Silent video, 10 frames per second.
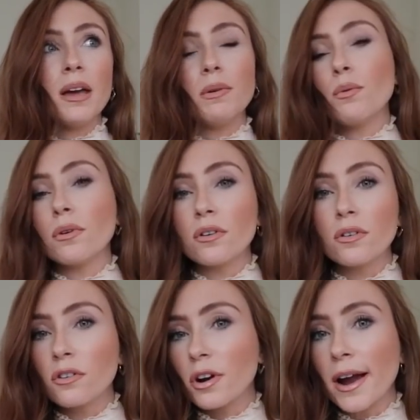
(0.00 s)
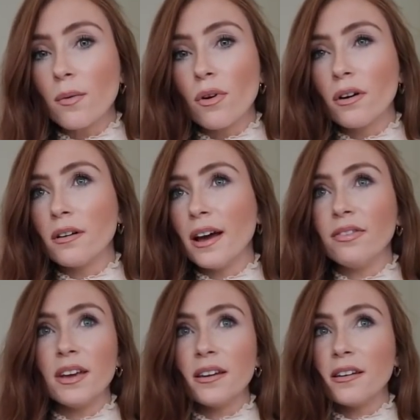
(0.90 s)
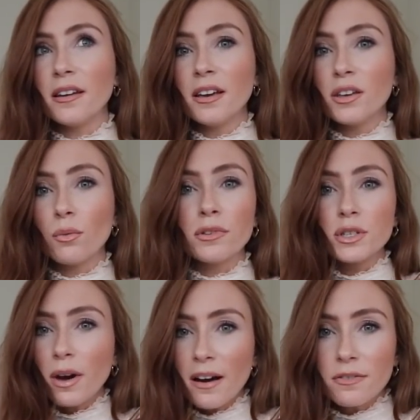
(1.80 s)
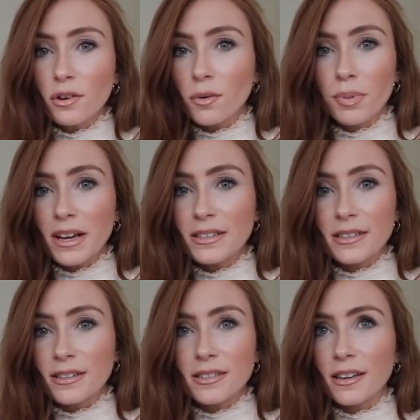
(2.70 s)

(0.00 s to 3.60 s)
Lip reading: maybe one good gray one, and then once you have the good basics,